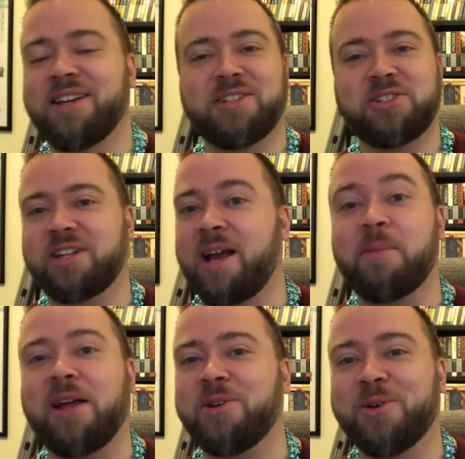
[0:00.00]
And she's like,
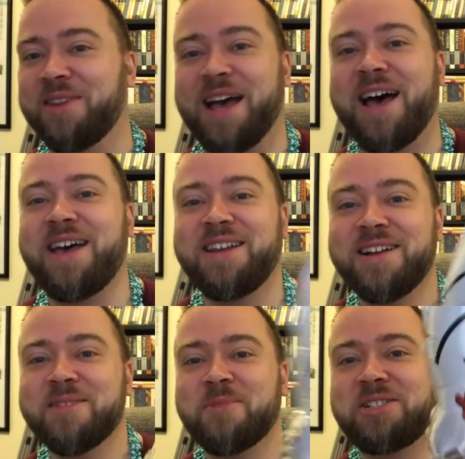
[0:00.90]
I'm not doing that.
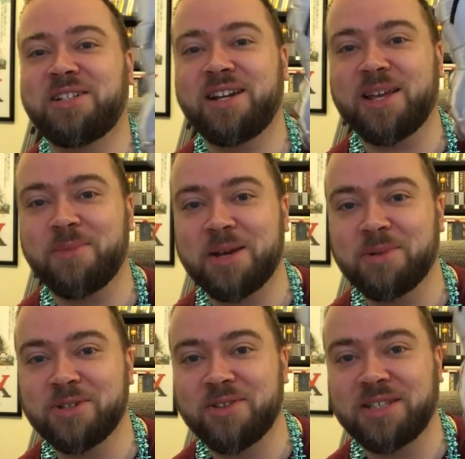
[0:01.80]
But she did give me a
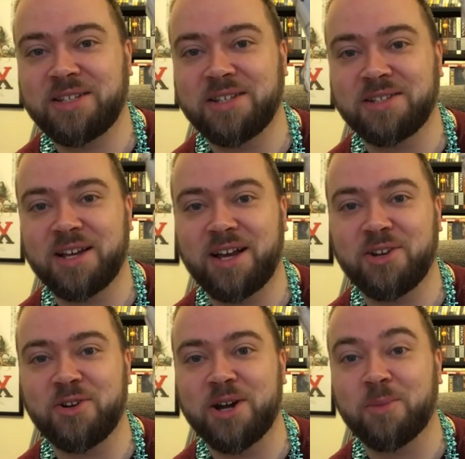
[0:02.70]
balloon that says
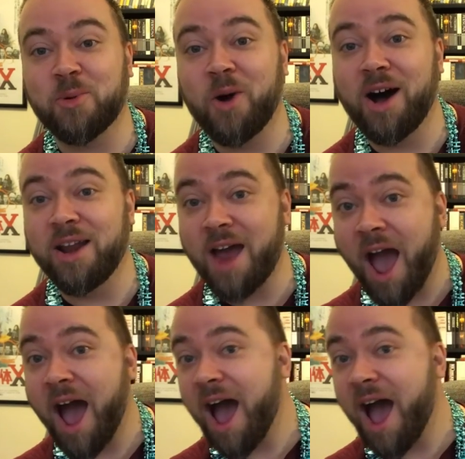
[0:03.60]
you're number one.